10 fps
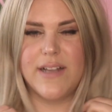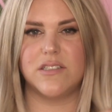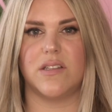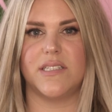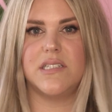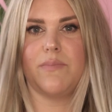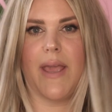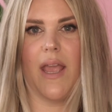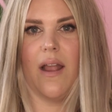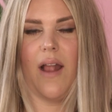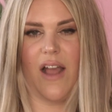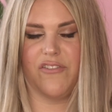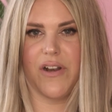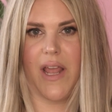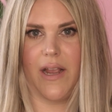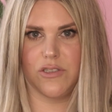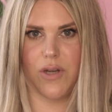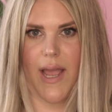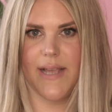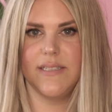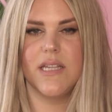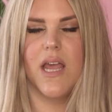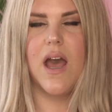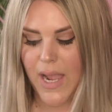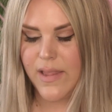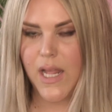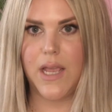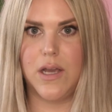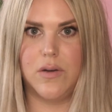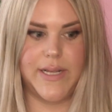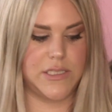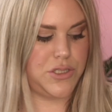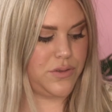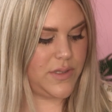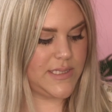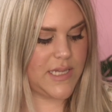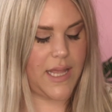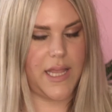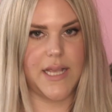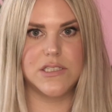So this is my hair after it air dries, and then I go into the styling.